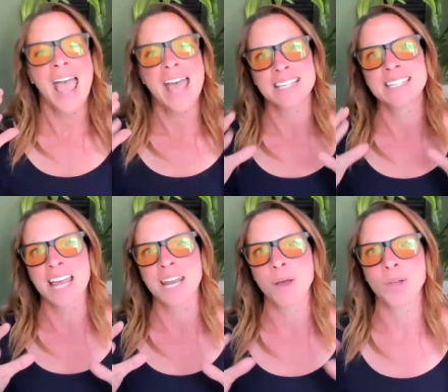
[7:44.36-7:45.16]
and it's
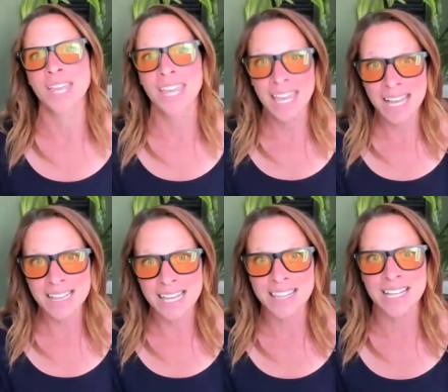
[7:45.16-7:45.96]
not about
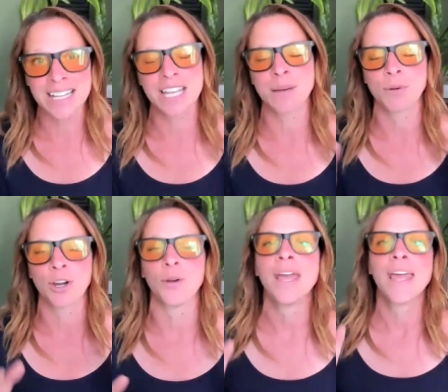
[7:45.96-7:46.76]
killing the cleanup
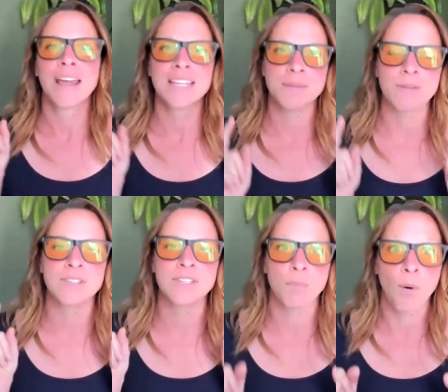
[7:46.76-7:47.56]
crew; it's
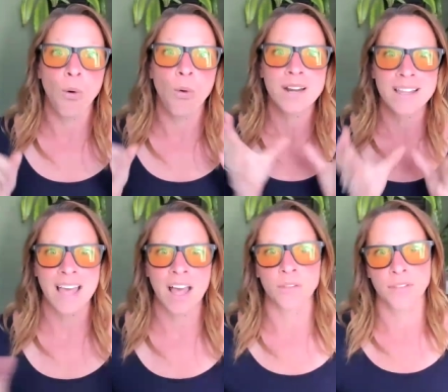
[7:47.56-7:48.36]
about supporting
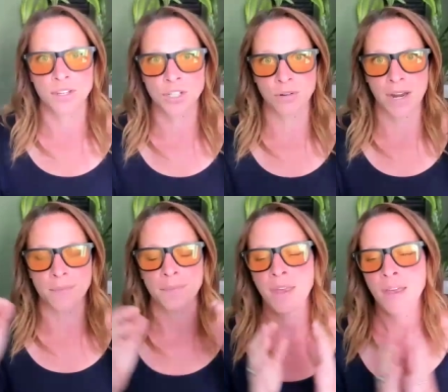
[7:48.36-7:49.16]
the health of the
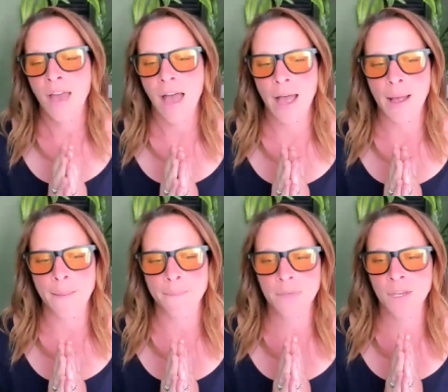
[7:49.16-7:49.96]
terrain.
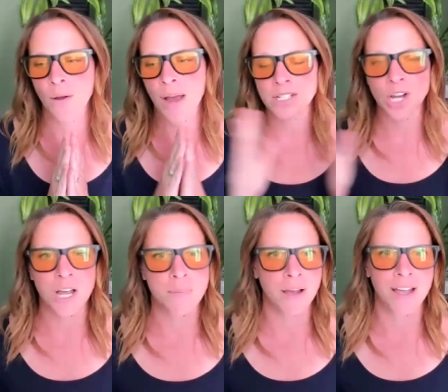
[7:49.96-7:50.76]
Um, you know, I
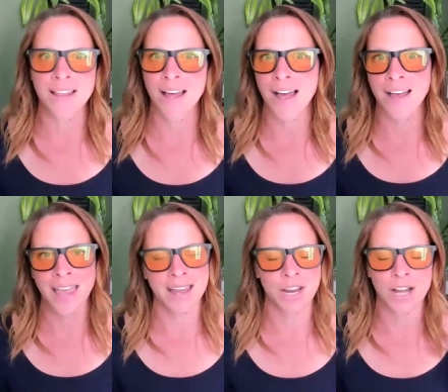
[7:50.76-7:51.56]
talk about uh,
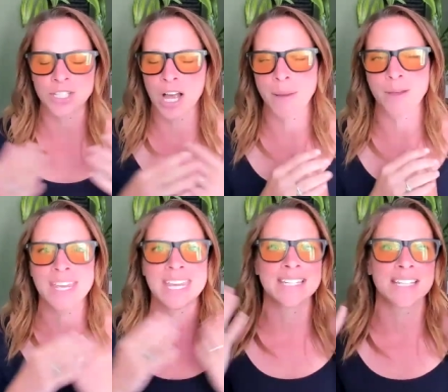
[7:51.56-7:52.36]
again, I'll talk
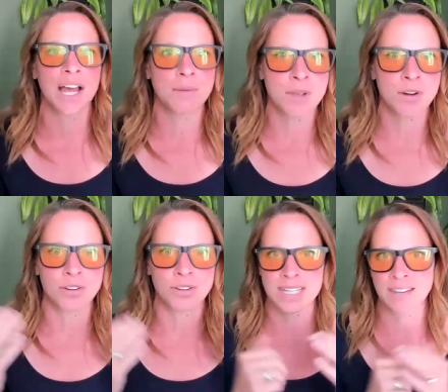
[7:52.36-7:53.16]
about Quinton
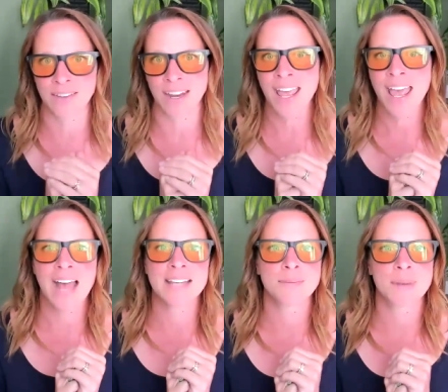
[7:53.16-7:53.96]
minerals even
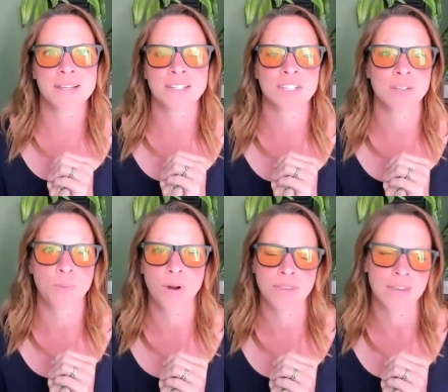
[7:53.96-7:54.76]
as a means to
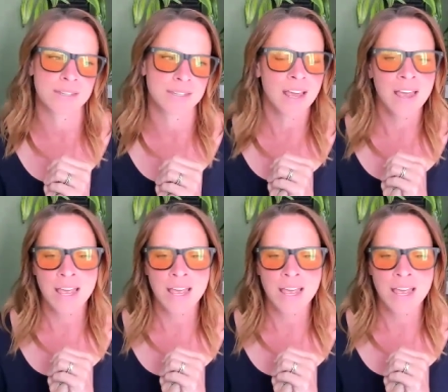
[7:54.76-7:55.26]
support this.